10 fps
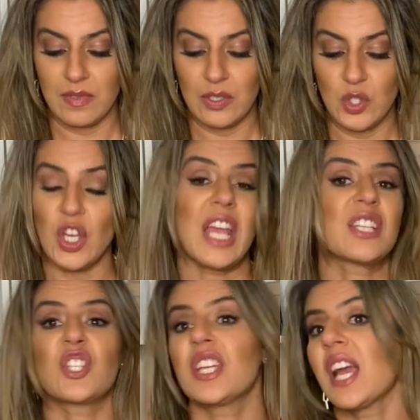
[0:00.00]

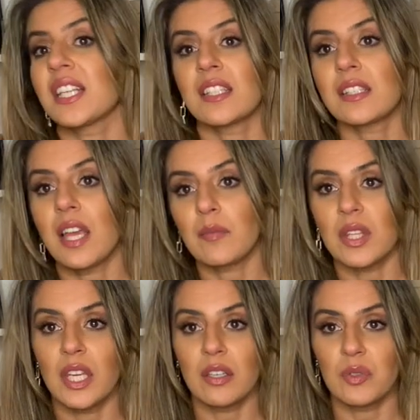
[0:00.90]
GHD has the same
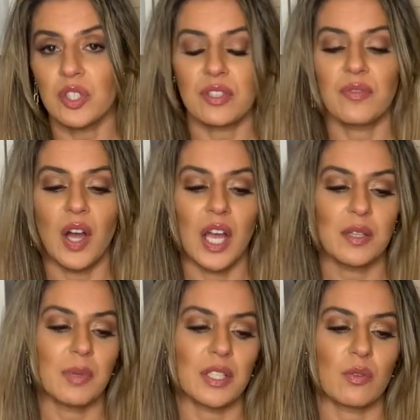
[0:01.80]
thing, which is fine,
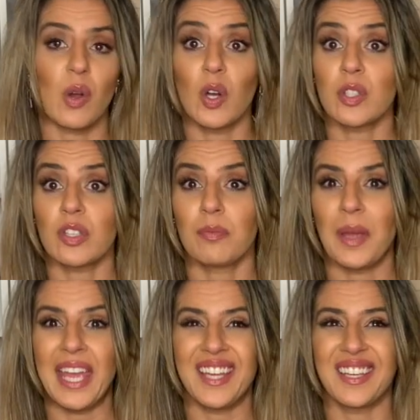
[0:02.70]
but you're also
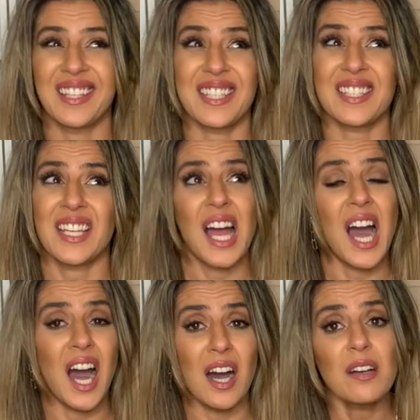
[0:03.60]
paying less than
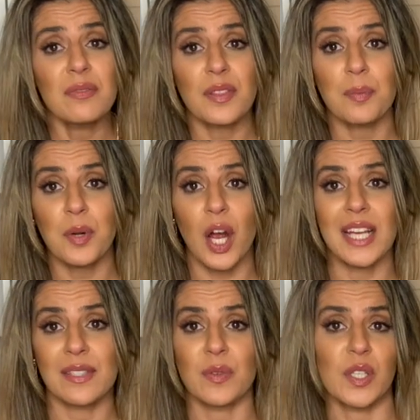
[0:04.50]
half the
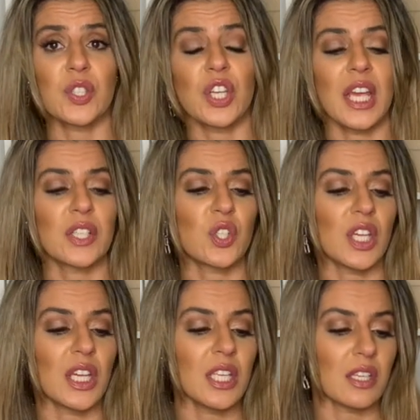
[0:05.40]
price for a
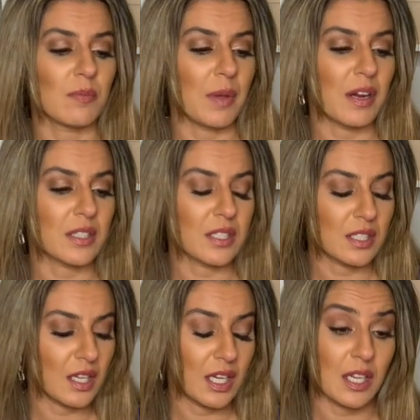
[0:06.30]
GHD
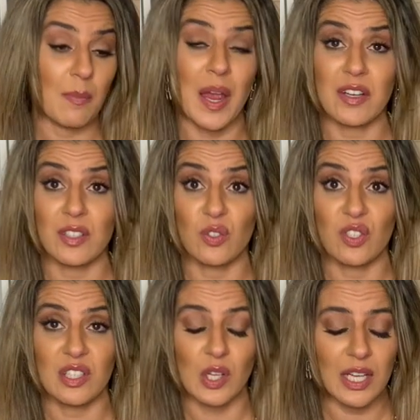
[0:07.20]
in comparison to
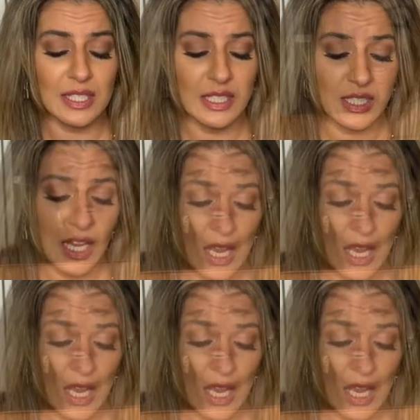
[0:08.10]
the Dyson.